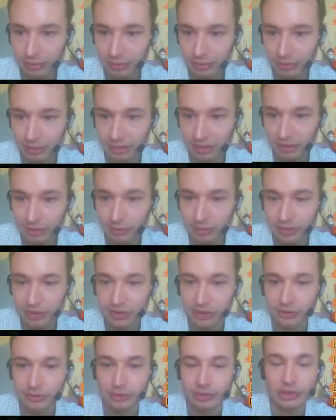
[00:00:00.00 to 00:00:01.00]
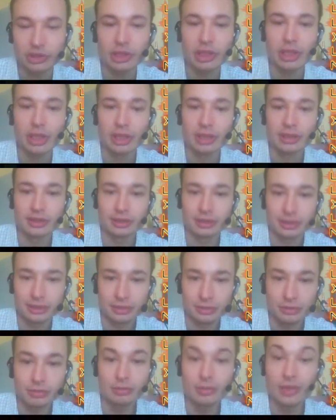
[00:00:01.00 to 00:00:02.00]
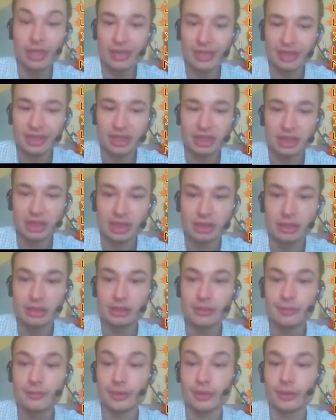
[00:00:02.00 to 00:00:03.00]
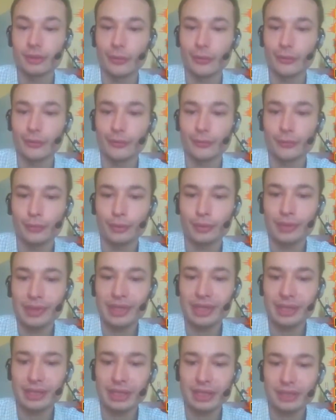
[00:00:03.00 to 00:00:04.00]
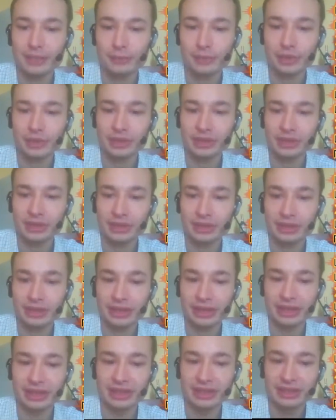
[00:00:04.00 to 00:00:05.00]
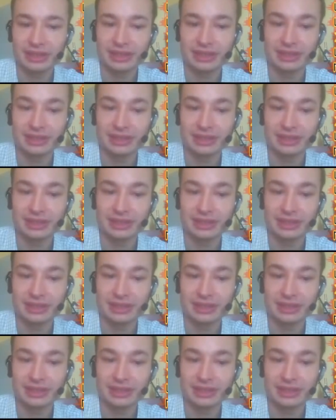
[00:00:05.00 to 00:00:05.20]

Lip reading: That was a Scout. So 1 NG killed for 3 light bots, I guess.